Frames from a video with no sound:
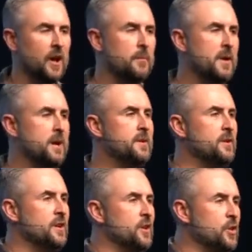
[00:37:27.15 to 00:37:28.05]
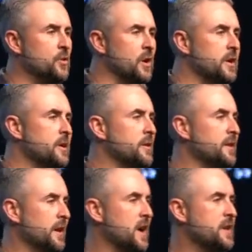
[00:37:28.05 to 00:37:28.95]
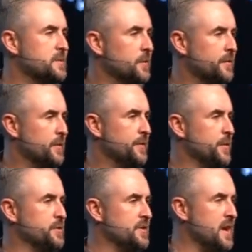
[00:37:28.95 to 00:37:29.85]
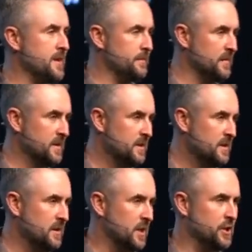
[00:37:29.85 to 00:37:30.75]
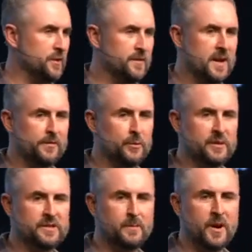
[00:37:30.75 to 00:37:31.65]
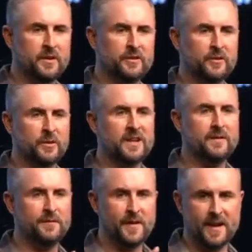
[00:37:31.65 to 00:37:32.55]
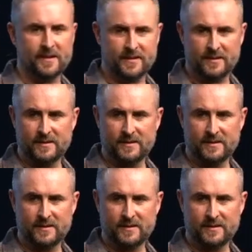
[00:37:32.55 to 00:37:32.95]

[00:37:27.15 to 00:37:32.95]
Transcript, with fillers: And maybe you are hearing the gospel for the first time and you've never responded to it in faith.